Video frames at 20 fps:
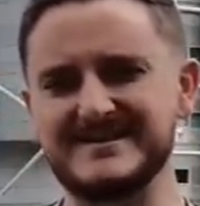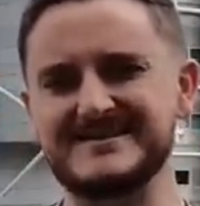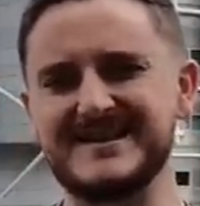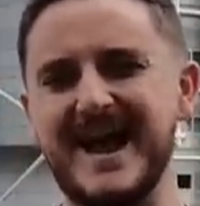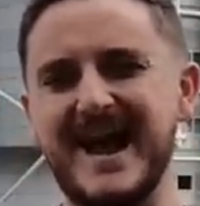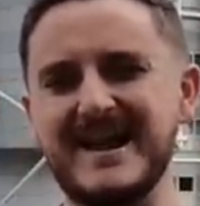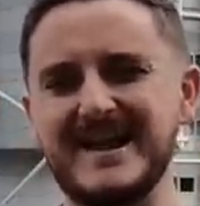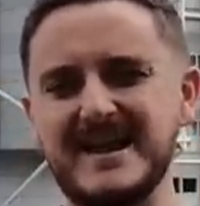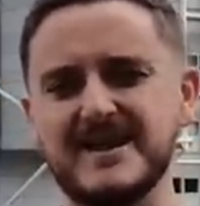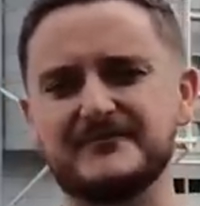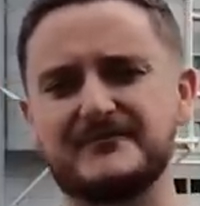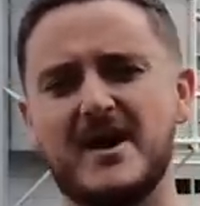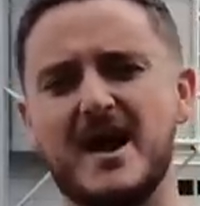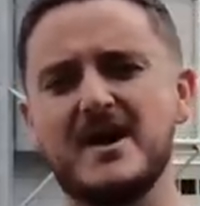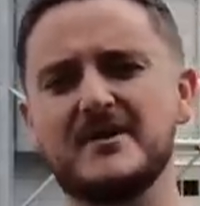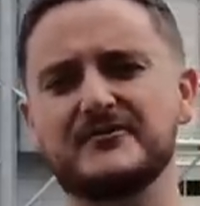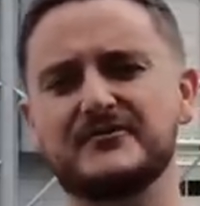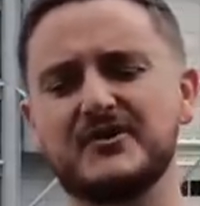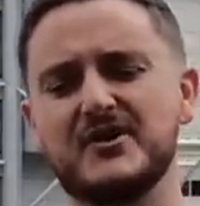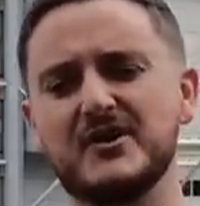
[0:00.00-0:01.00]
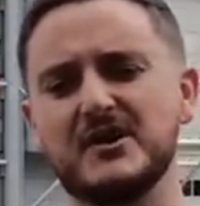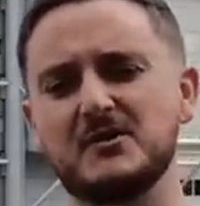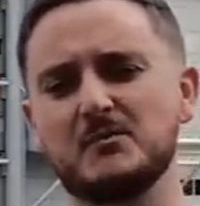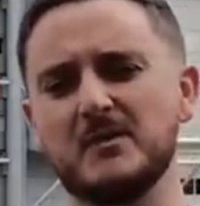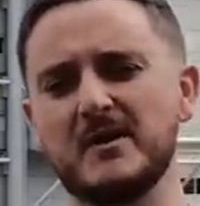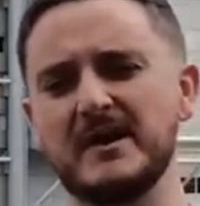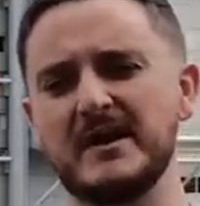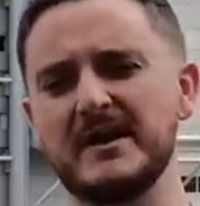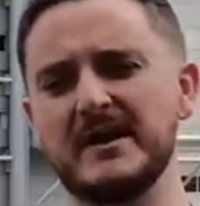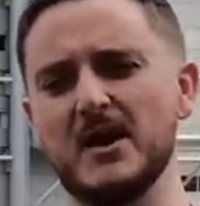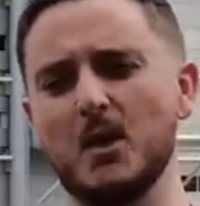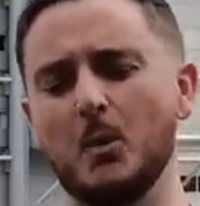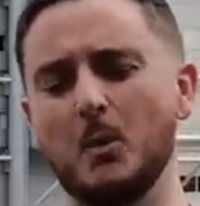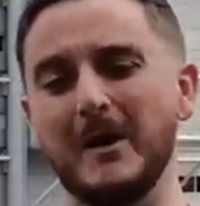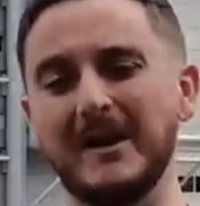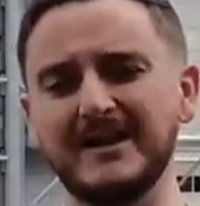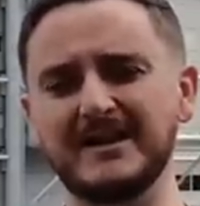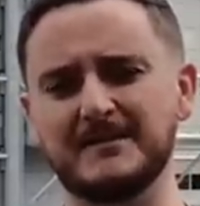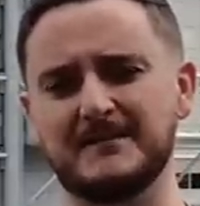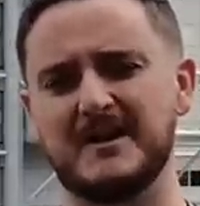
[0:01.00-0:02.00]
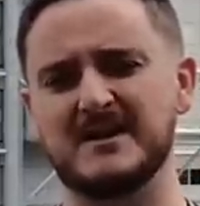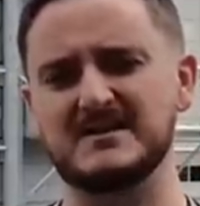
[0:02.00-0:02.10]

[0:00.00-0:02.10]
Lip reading: Saturday at 5:30 we welcome